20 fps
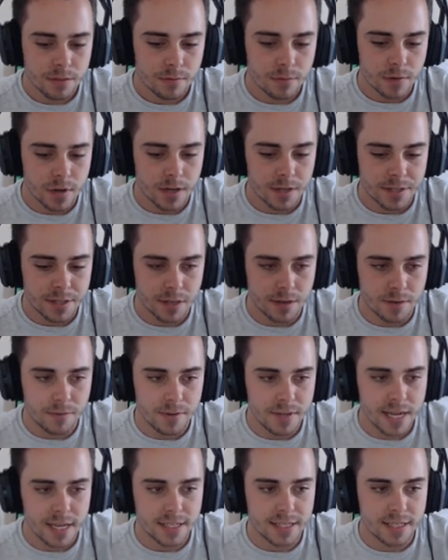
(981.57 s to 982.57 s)
Right, so
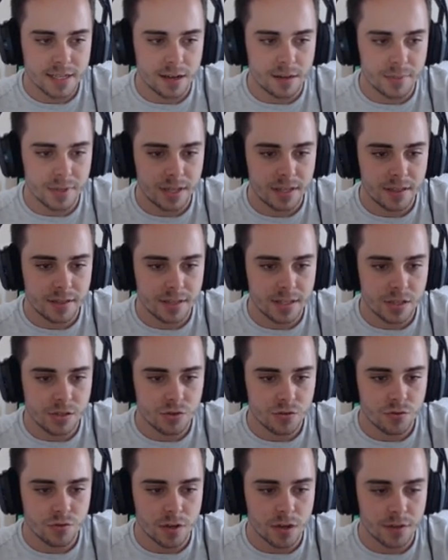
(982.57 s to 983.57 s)
next up in the
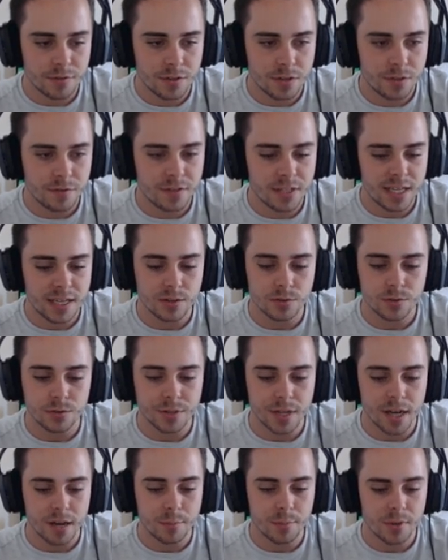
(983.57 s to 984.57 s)
draft, you've seen it all
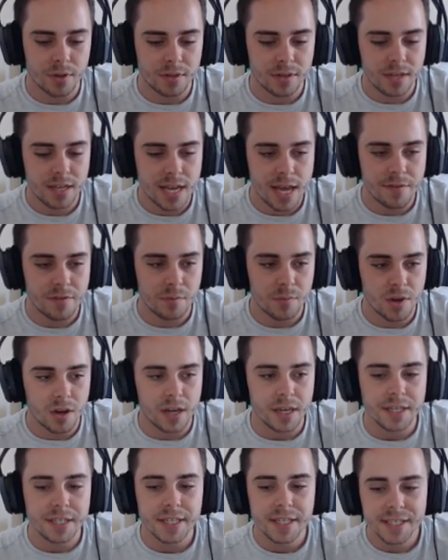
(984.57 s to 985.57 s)
now, but never mind.